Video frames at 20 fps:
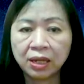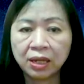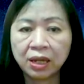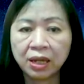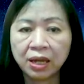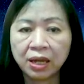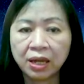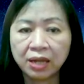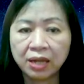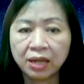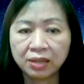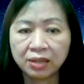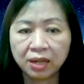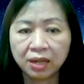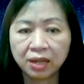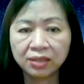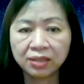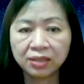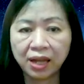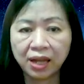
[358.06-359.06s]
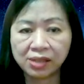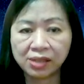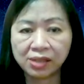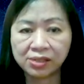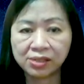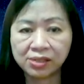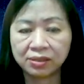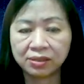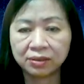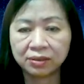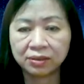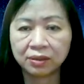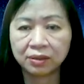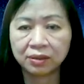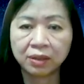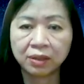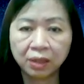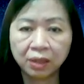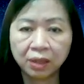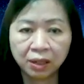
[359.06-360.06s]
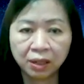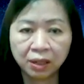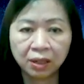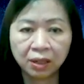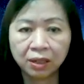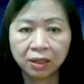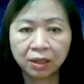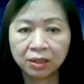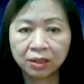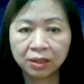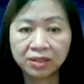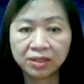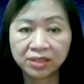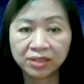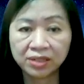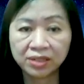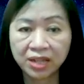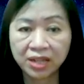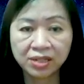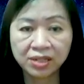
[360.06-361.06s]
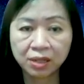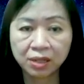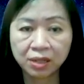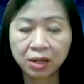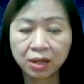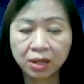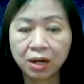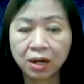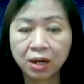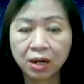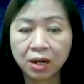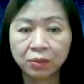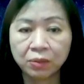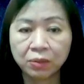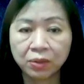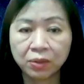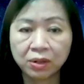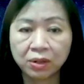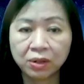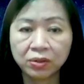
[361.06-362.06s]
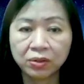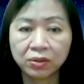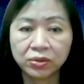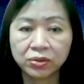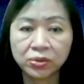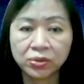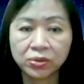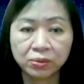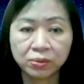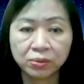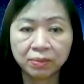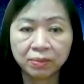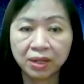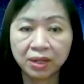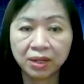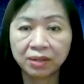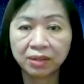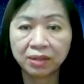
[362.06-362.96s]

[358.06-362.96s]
and context. In today's talk, we are going to zoom in